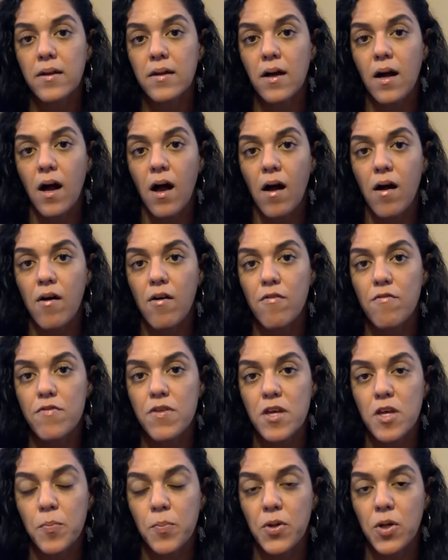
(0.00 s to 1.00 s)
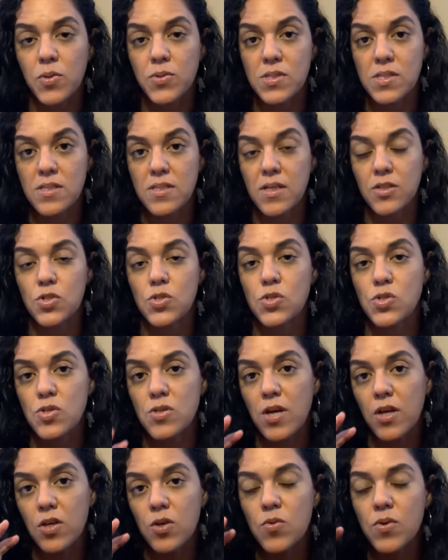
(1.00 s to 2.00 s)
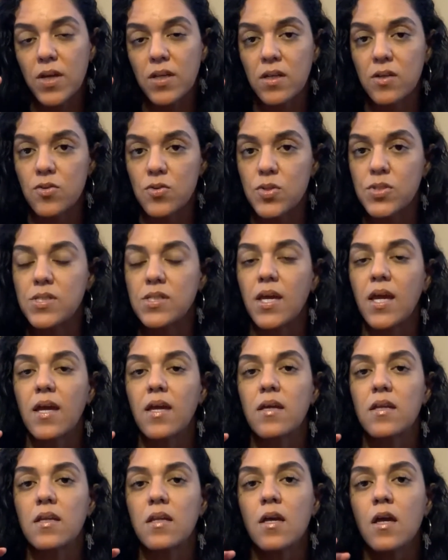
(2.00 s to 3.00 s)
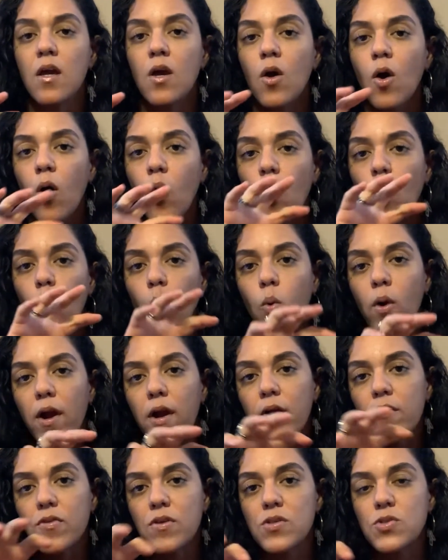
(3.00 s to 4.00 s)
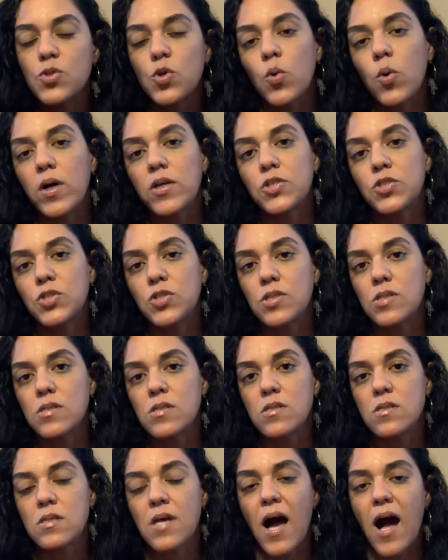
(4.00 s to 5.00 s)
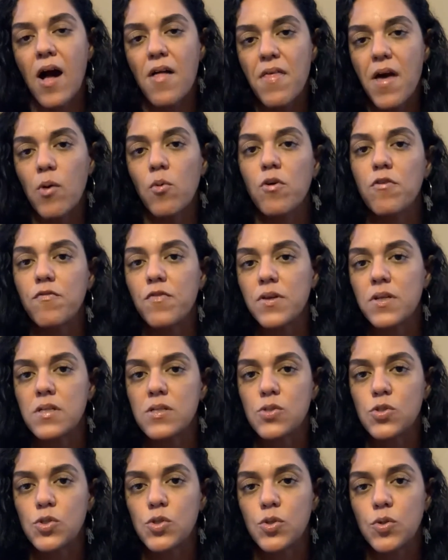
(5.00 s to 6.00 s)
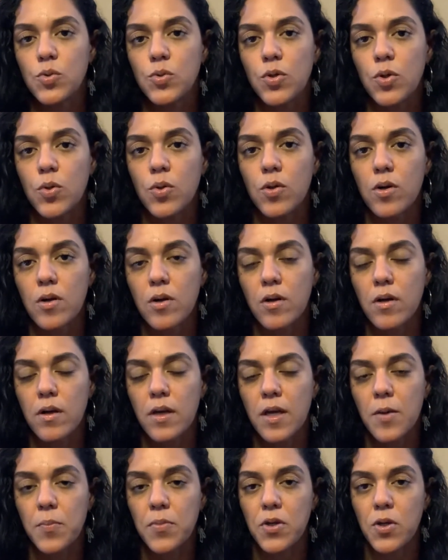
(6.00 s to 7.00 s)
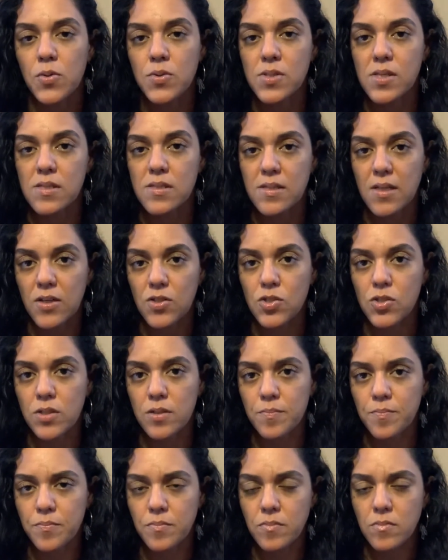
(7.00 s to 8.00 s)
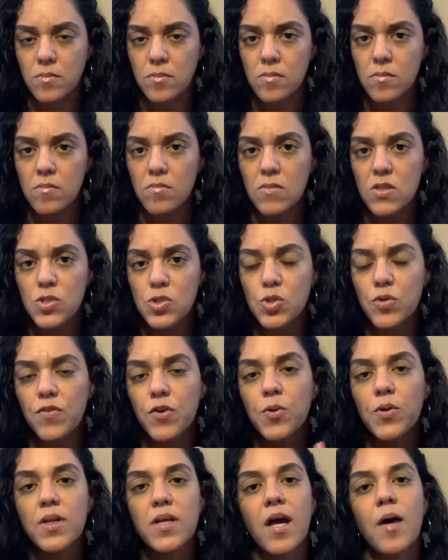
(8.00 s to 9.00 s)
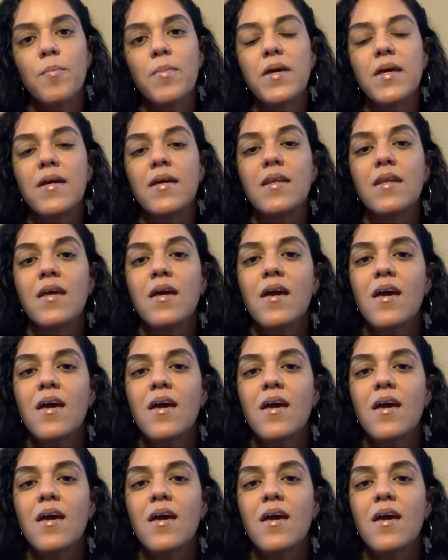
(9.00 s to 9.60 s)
of the hypnosis session so that you can understand where these questions, how that will fit into your hypnosis session. So if you were to come in,